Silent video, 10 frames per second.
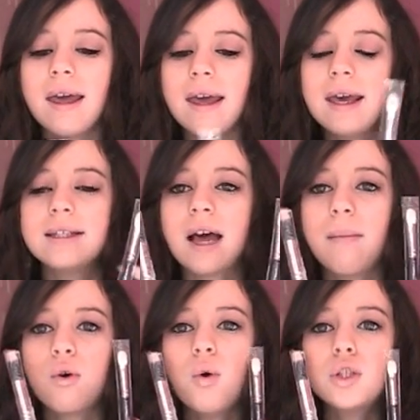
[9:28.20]
Is I'm
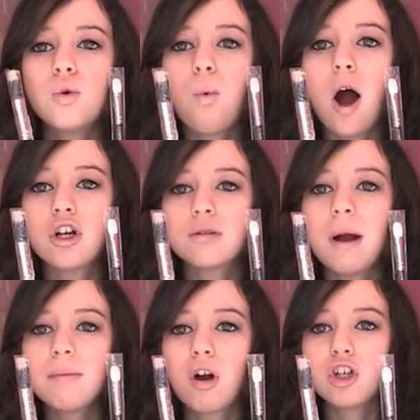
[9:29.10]
going to wash my
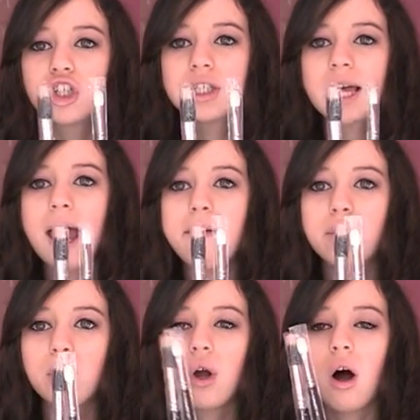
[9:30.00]
brushes
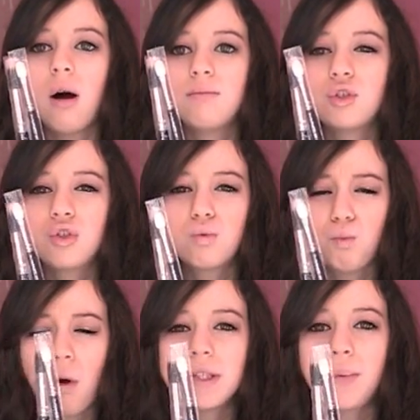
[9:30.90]
every um
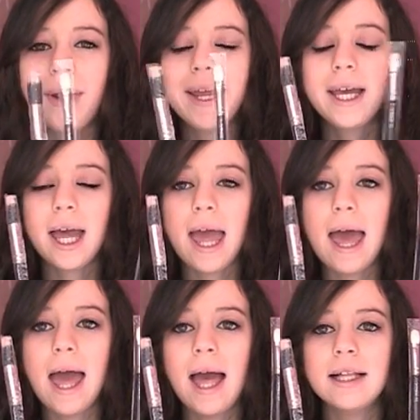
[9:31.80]
once a week
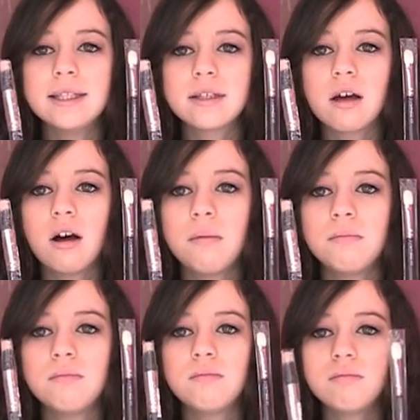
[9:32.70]
and um
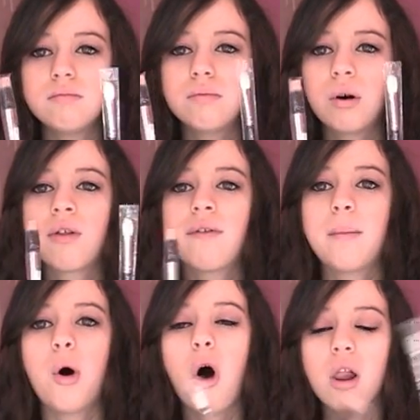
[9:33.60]
both of them,
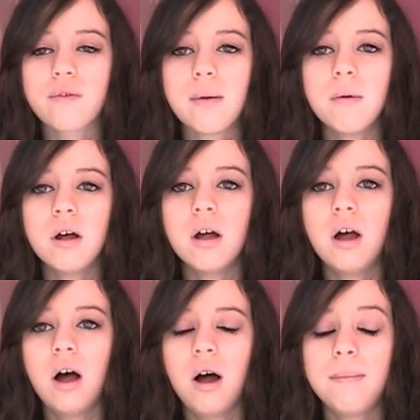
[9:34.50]
all of them.
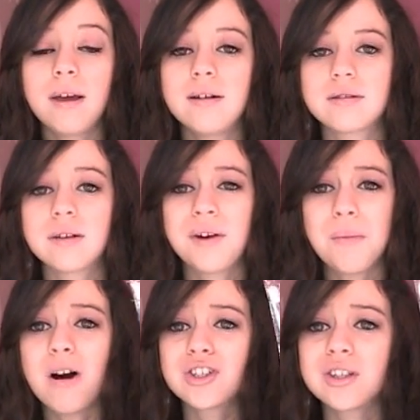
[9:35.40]
Because if I'm
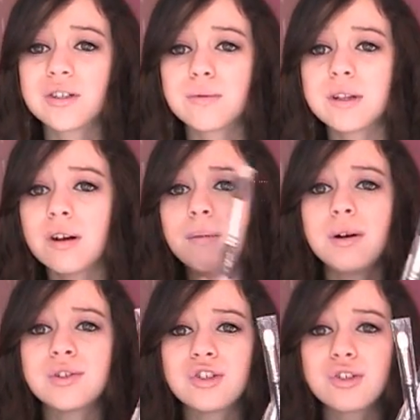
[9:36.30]
washing this one, then I might
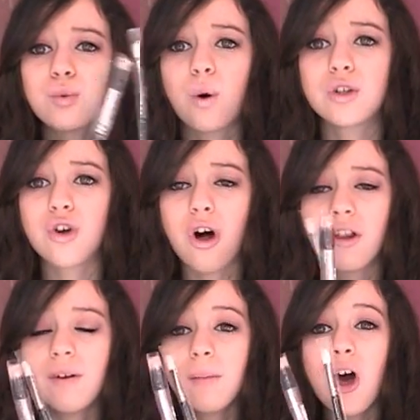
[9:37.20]
as well just wash all of
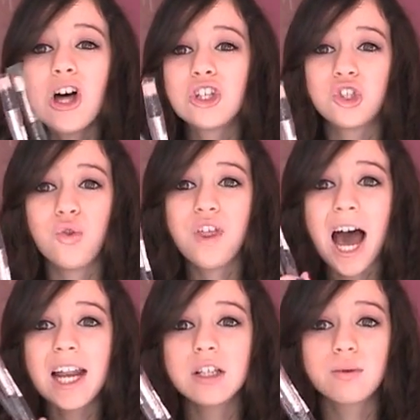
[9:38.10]
them. So
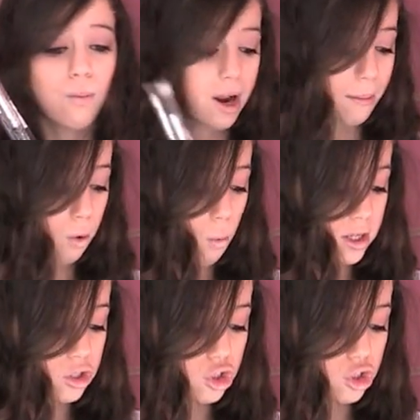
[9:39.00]
that is what I'm going to